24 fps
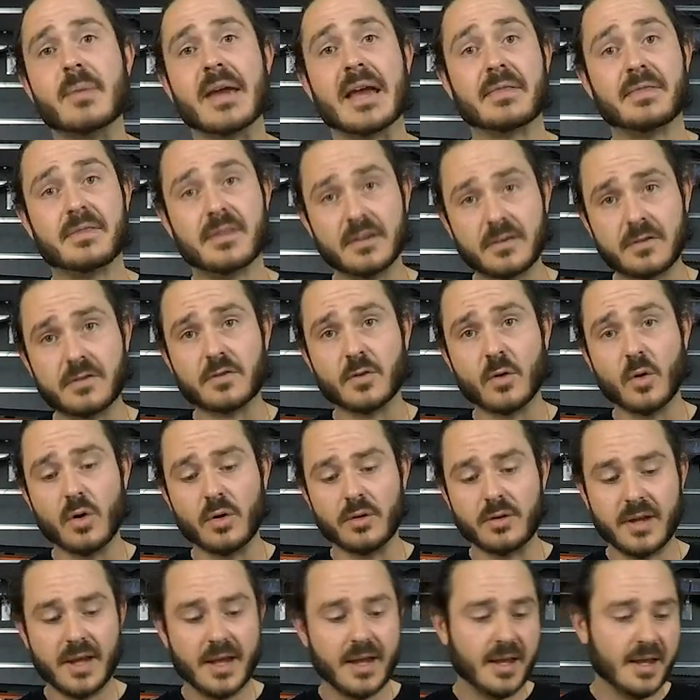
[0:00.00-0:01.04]
about this
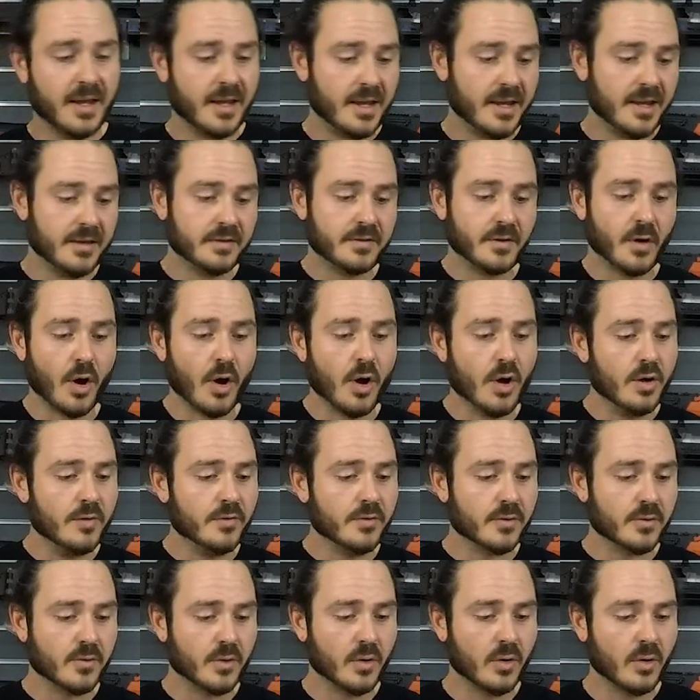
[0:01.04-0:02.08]
sword is
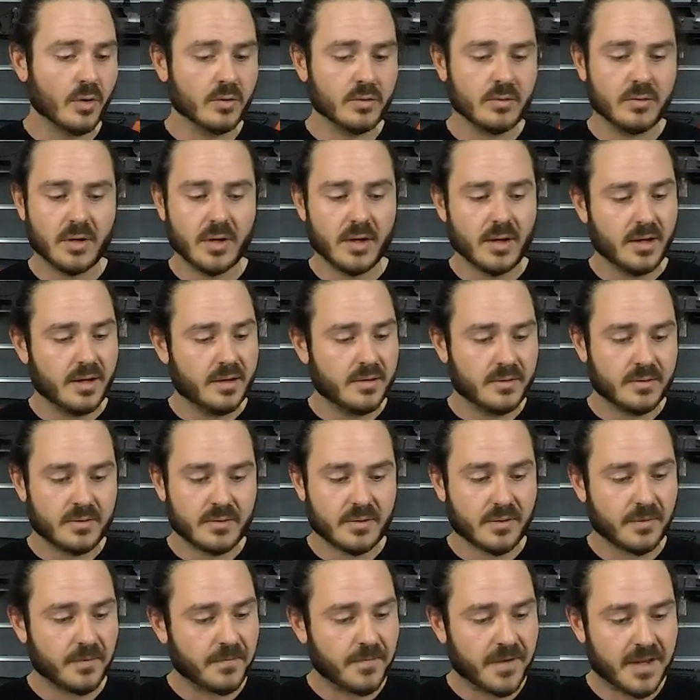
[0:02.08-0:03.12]
overall,
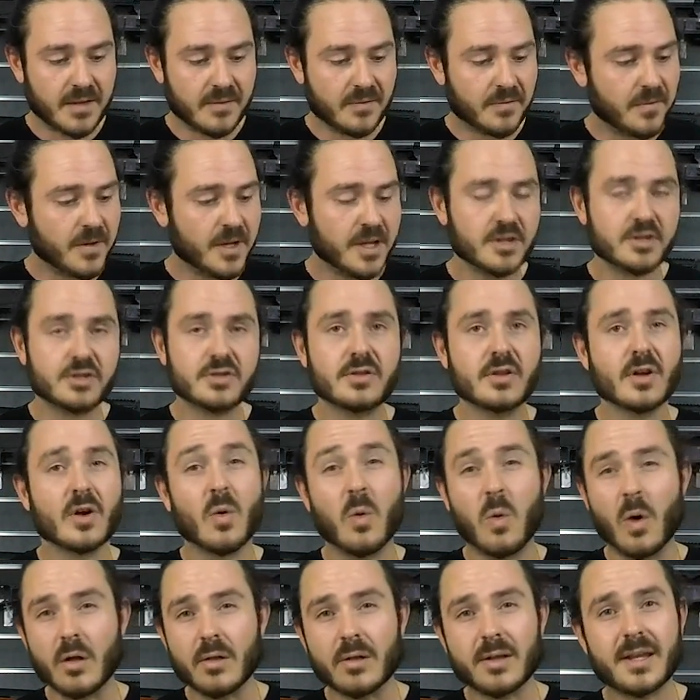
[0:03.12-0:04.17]
the fit and finish, the
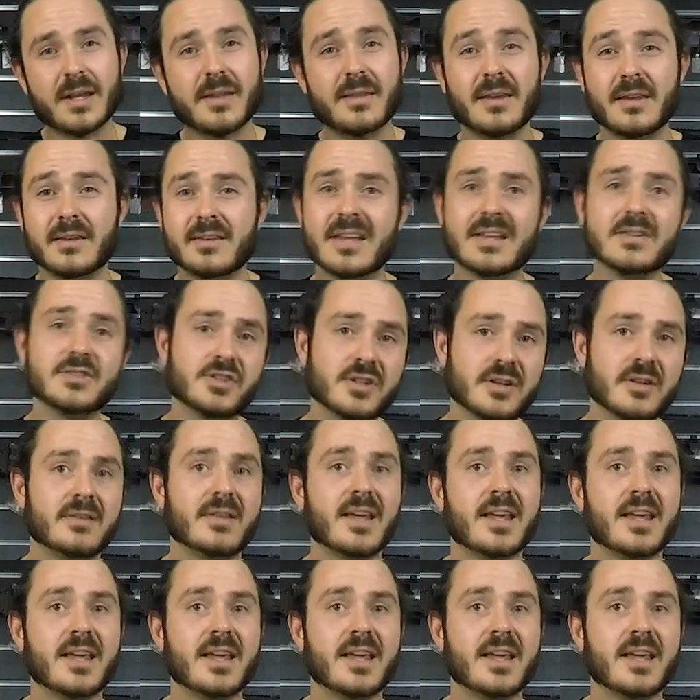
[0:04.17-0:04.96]
quality, the attention to